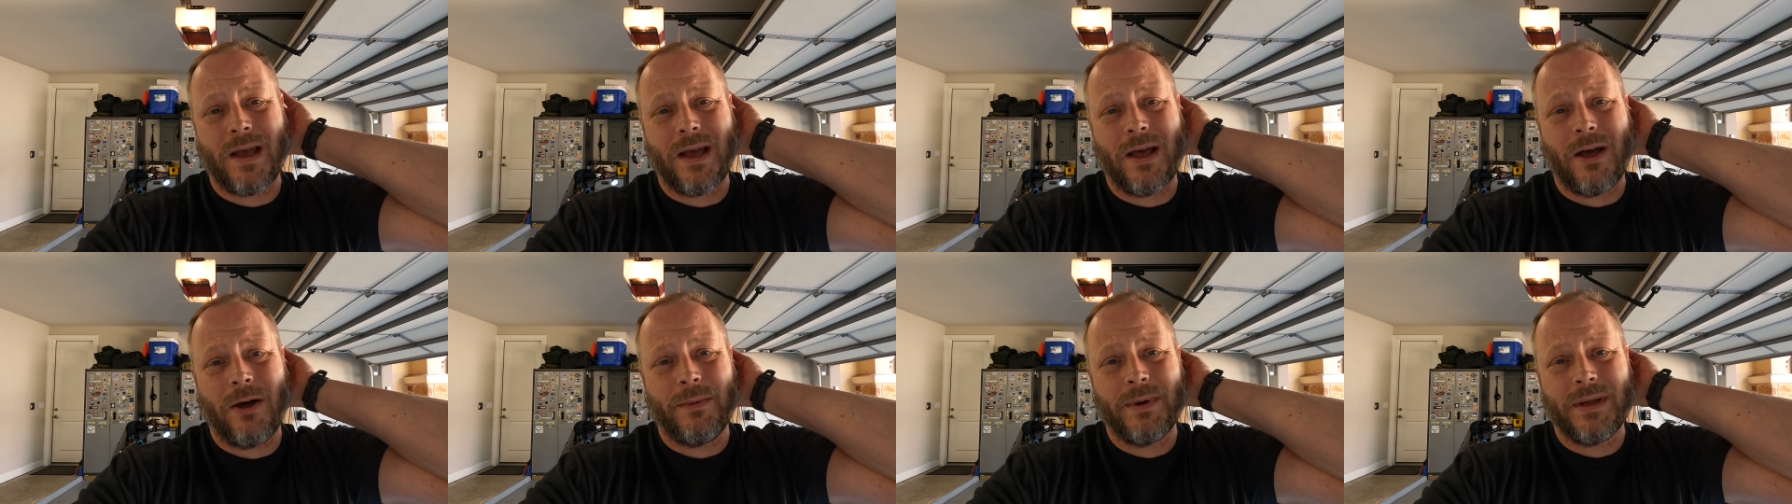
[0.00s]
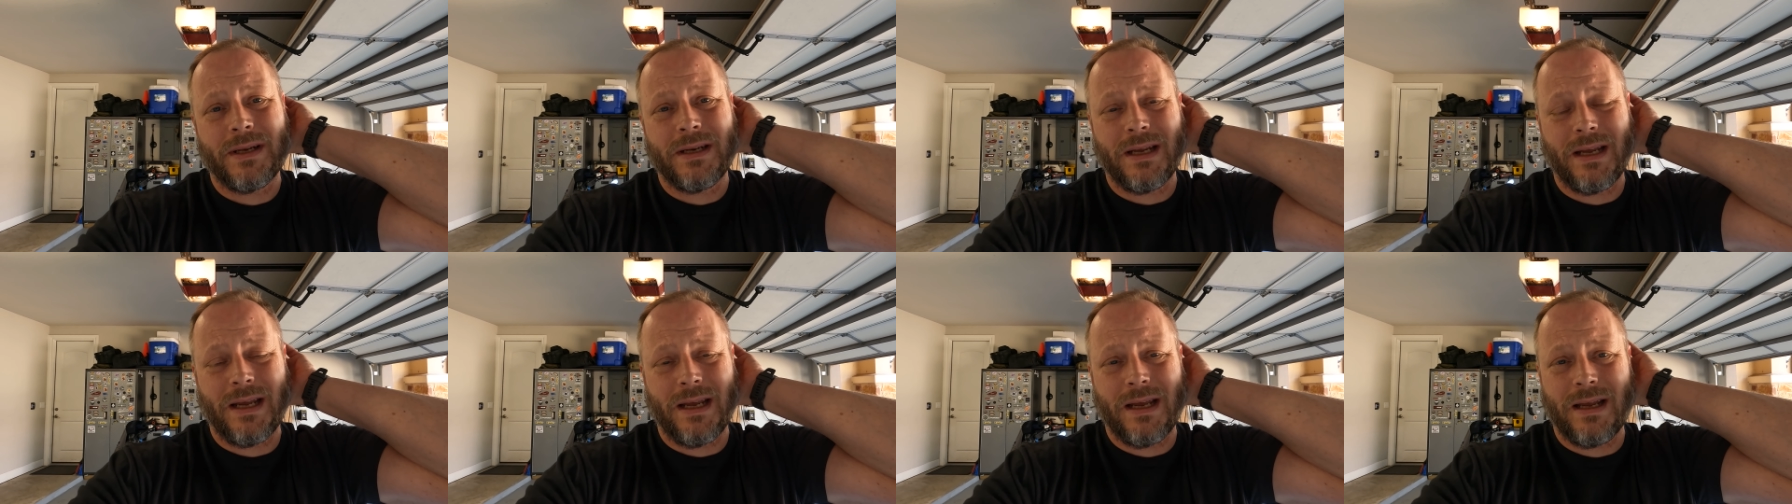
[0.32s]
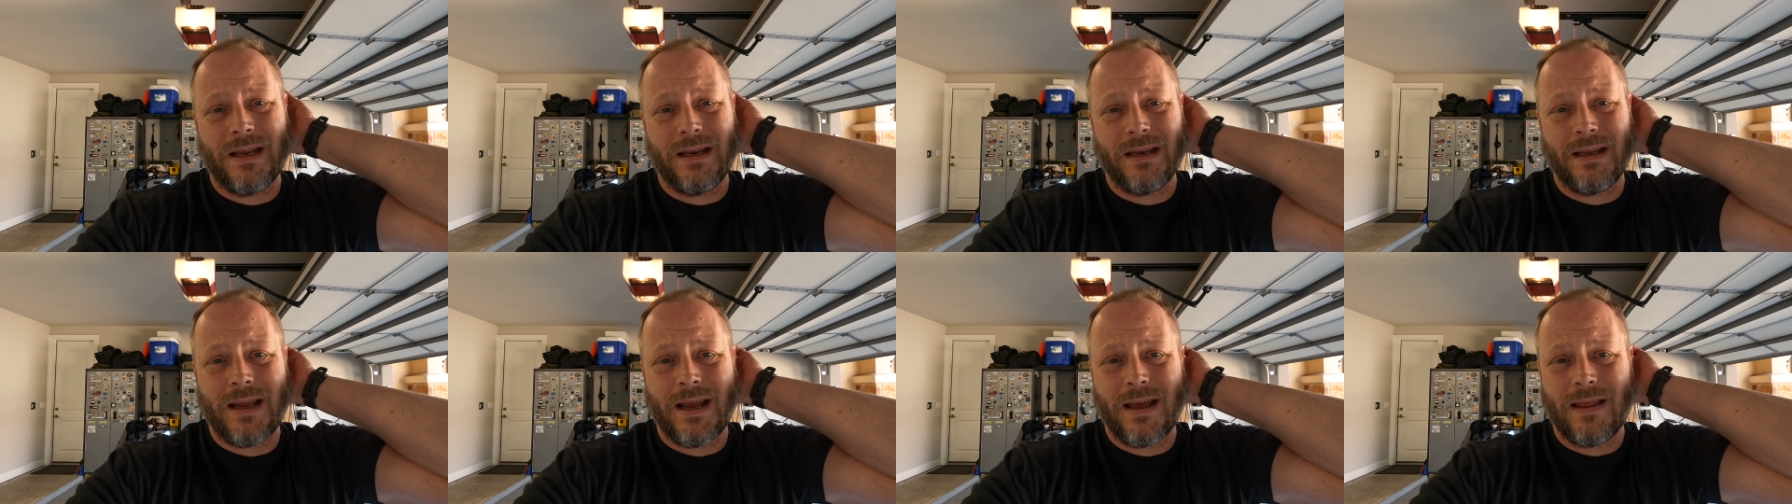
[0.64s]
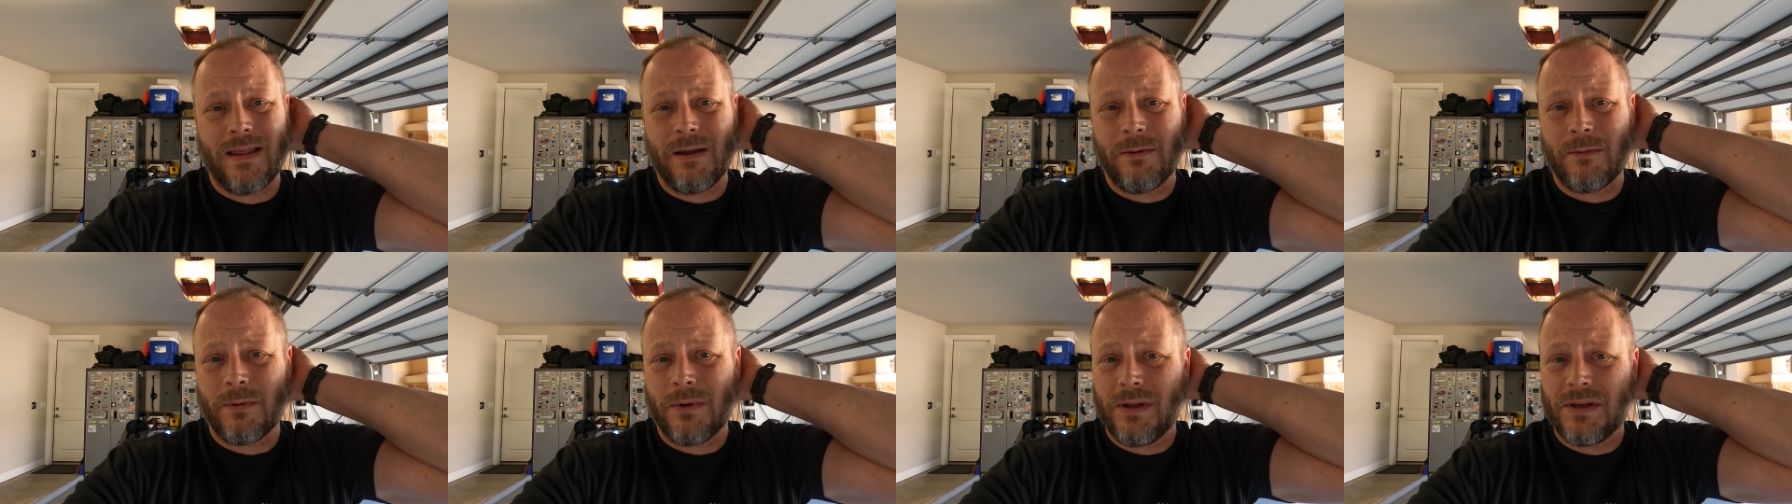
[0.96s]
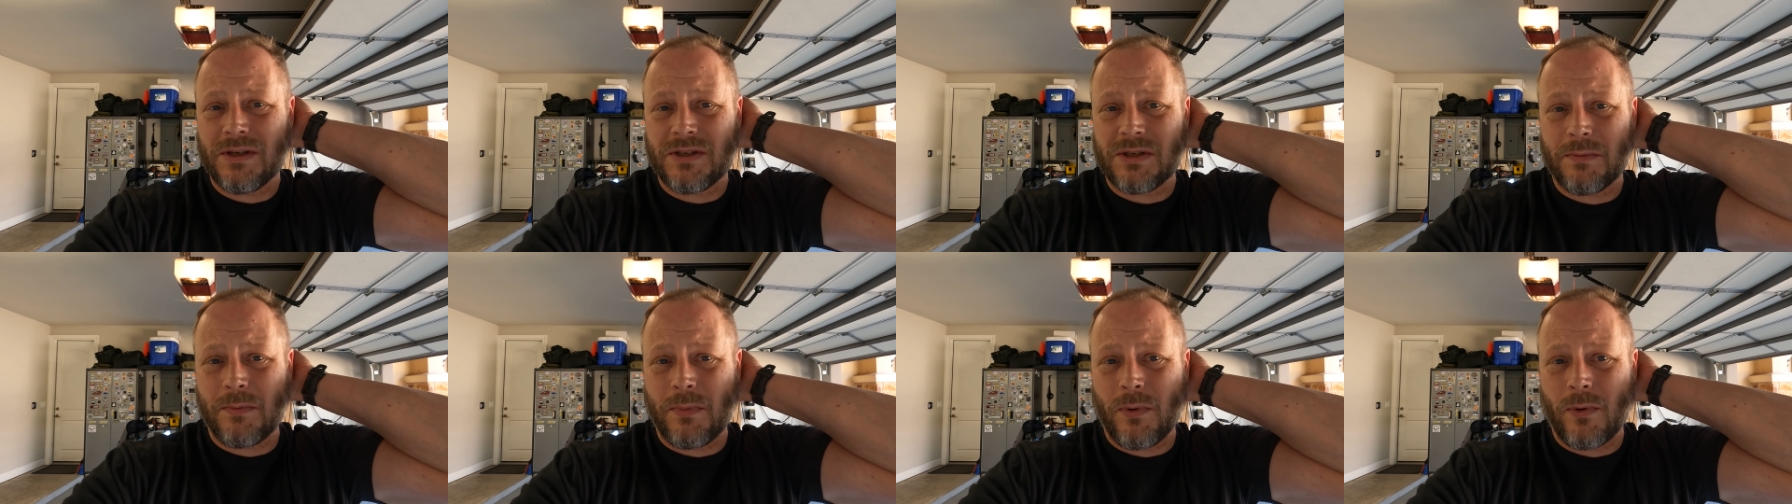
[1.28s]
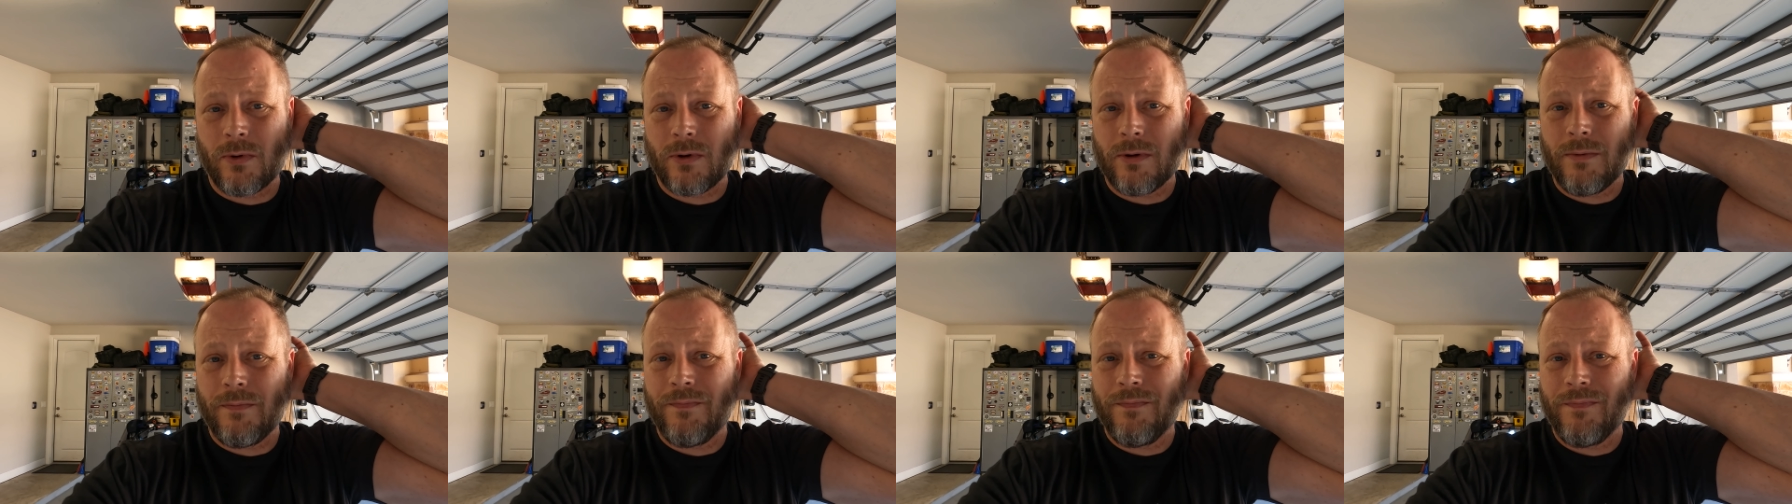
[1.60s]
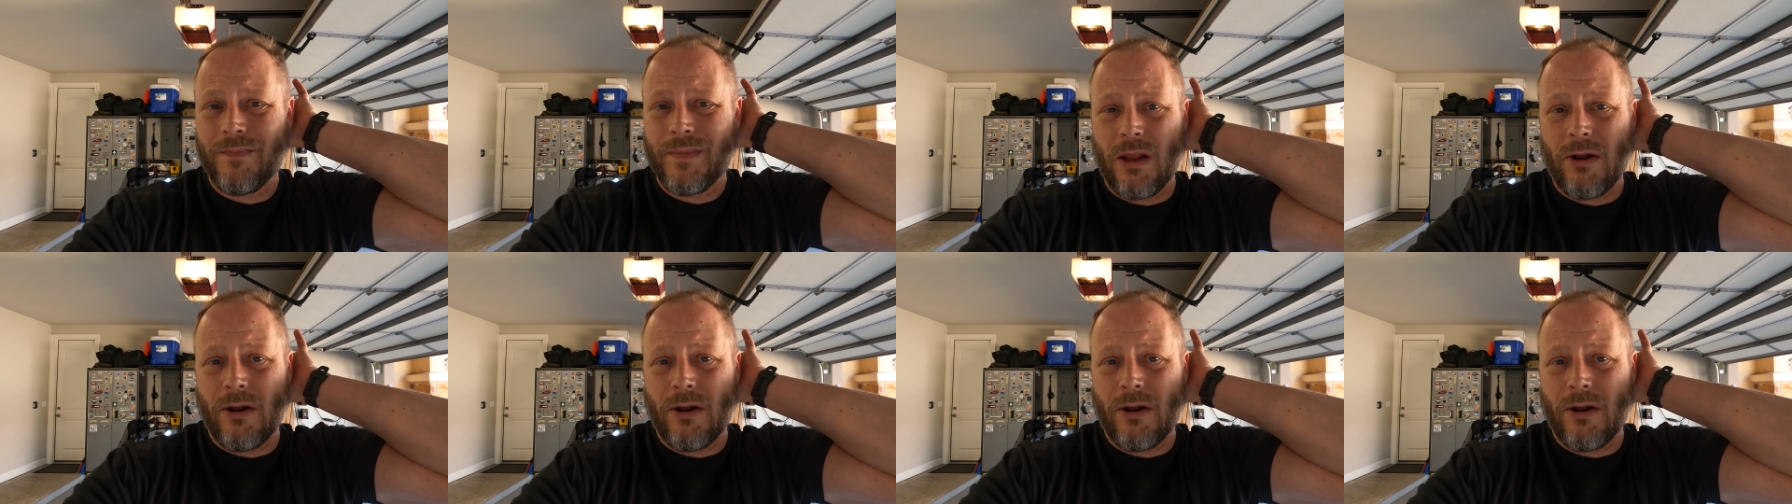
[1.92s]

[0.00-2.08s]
helmet and can they really support them?